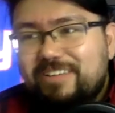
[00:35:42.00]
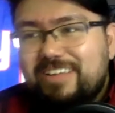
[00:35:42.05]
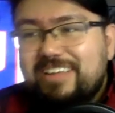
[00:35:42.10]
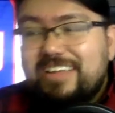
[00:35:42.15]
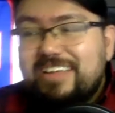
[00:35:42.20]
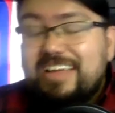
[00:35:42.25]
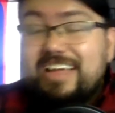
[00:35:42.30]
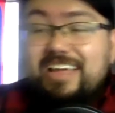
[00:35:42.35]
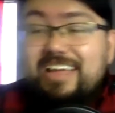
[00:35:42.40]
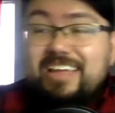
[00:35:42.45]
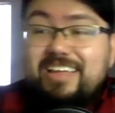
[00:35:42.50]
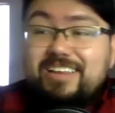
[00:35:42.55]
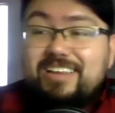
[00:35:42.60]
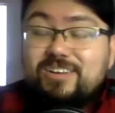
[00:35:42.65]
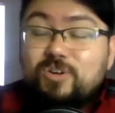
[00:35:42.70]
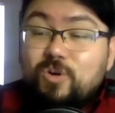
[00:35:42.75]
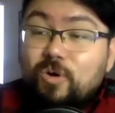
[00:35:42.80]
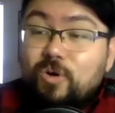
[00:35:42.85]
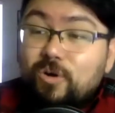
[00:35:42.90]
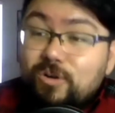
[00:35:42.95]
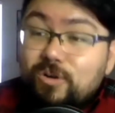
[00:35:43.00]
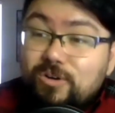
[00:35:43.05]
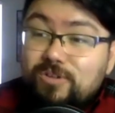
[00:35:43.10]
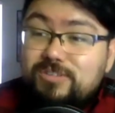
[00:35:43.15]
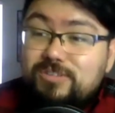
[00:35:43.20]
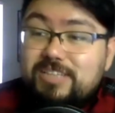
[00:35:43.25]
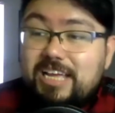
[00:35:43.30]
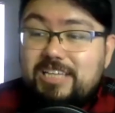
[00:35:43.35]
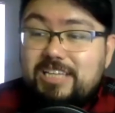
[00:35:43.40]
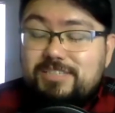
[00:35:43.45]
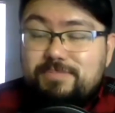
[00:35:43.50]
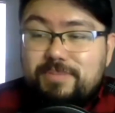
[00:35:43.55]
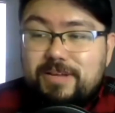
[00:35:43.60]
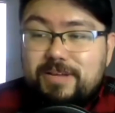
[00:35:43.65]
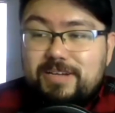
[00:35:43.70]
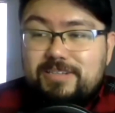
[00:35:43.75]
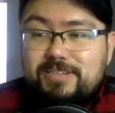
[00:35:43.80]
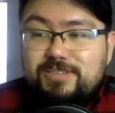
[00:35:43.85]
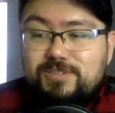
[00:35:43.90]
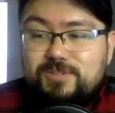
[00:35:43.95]
in Coco's
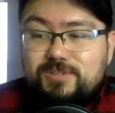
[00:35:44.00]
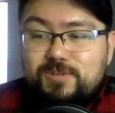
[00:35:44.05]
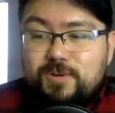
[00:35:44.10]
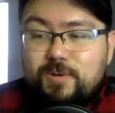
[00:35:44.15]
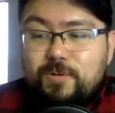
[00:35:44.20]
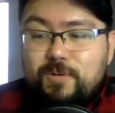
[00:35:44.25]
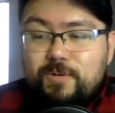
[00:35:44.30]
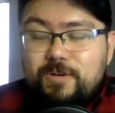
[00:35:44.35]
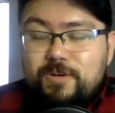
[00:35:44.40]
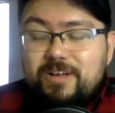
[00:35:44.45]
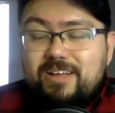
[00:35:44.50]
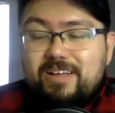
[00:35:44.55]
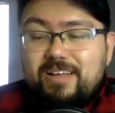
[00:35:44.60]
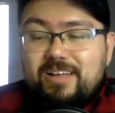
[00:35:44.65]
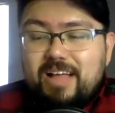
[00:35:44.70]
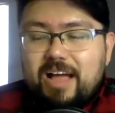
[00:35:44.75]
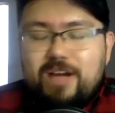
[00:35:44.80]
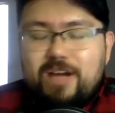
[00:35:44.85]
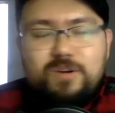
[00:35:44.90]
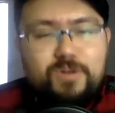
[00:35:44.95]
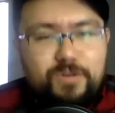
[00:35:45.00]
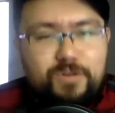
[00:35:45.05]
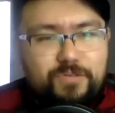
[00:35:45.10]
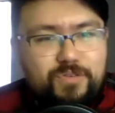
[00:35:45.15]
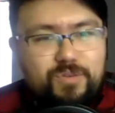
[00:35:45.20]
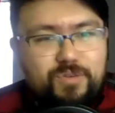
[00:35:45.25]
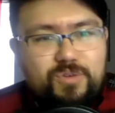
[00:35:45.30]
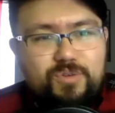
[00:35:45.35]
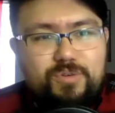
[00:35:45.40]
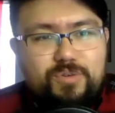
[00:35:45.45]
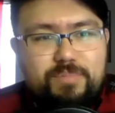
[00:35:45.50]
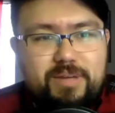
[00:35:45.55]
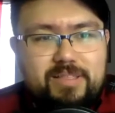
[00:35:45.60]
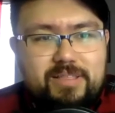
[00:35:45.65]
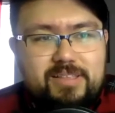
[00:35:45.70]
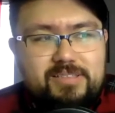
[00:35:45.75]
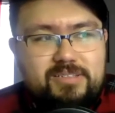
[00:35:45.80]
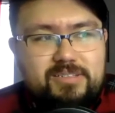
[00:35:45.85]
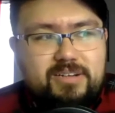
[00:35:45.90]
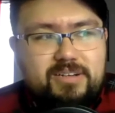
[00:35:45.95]
aspect. So I don't know if you knew about
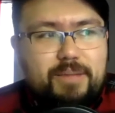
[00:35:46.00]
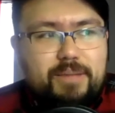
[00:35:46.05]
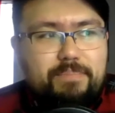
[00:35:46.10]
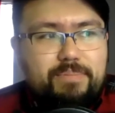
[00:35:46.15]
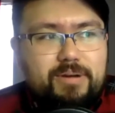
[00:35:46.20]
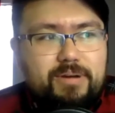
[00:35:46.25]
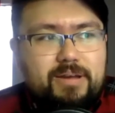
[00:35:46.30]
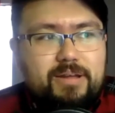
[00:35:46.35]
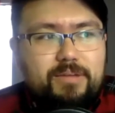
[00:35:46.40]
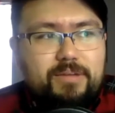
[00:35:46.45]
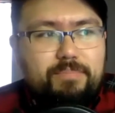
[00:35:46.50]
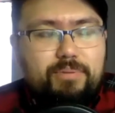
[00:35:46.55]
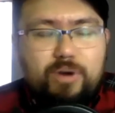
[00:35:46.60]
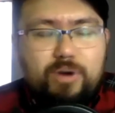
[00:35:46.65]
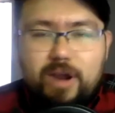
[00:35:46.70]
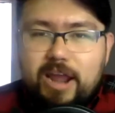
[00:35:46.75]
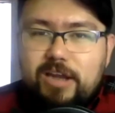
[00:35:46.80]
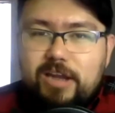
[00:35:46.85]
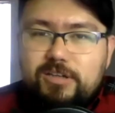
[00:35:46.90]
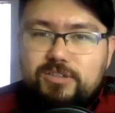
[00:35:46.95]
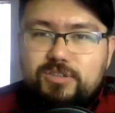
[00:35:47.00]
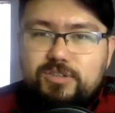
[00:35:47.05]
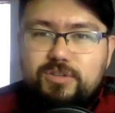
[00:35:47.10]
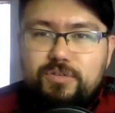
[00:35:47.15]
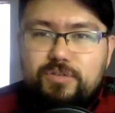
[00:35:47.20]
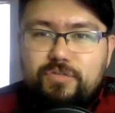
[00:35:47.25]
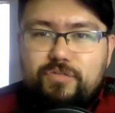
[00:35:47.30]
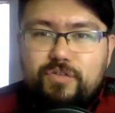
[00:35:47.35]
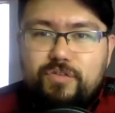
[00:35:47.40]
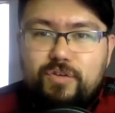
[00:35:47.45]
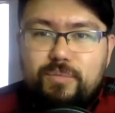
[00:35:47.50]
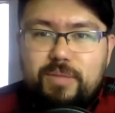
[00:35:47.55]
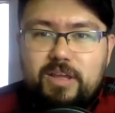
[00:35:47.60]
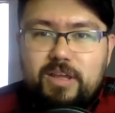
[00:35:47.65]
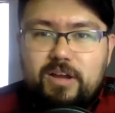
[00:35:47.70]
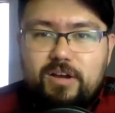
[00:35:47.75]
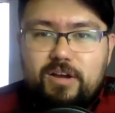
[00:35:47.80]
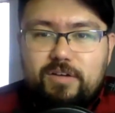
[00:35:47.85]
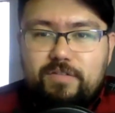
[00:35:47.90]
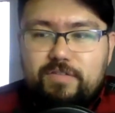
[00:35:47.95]
this or not, but prior to the filming
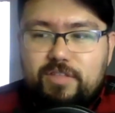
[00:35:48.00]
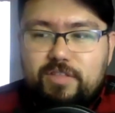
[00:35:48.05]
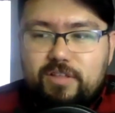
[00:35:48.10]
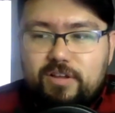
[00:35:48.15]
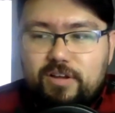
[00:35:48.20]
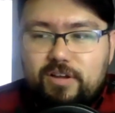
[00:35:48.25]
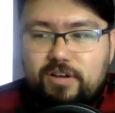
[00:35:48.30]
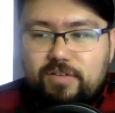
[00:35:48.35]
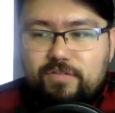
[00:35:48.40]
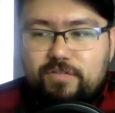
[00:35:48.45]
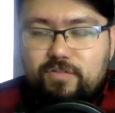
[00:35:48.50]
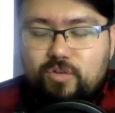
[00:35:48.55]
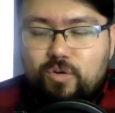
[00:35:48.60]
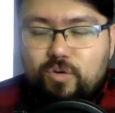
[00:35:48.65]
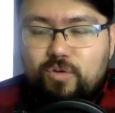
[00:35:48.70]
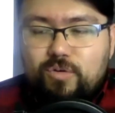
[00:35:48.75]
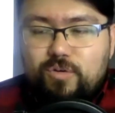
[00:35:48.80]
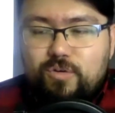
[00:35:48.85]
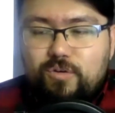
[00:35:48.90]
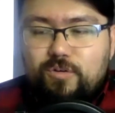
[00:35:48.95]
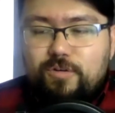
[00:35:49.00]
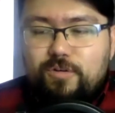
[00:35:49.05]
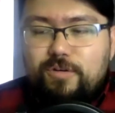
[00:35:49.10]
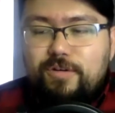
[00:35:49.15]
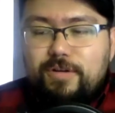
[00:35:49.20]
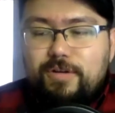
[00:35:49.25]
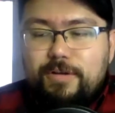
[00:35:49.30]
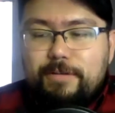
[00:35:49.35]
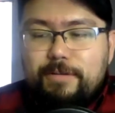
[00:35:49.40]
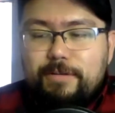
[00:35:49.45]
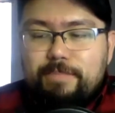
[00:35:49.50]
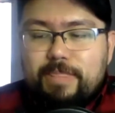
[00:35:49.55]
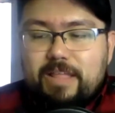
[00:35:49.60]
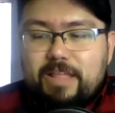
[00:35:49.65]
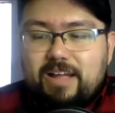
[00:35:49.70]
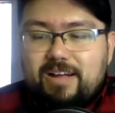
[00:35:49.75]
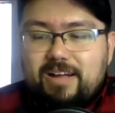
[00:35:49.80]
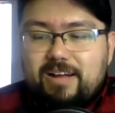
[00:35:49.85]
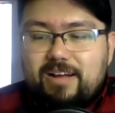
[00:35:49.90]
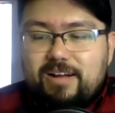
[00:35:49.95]
of the of Coco,
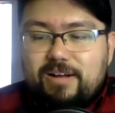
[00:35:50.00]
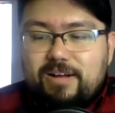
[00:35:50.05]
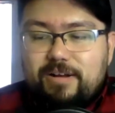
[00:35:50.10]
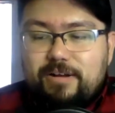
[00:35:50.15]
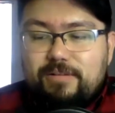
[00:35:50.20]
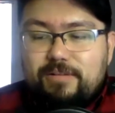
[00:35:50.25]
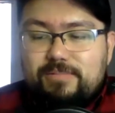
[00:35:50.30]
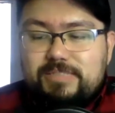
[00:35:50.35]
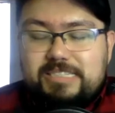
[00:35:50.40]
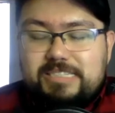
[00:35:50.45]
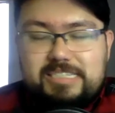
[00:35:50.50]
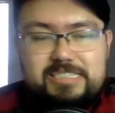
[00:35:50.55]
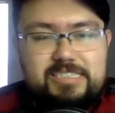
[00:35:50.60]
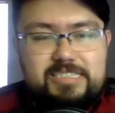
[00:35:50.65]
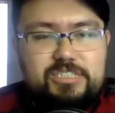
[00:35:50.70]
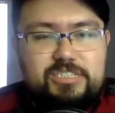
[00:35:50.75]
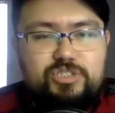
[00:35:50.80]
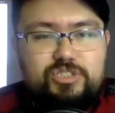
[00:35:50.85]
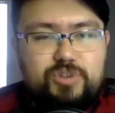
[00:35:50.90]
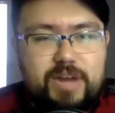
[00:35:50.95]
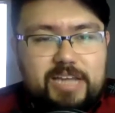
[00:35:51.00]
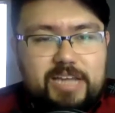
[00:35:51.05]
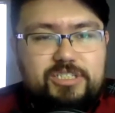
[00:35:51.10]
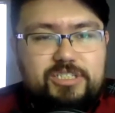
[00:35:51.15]
um, Disney tried to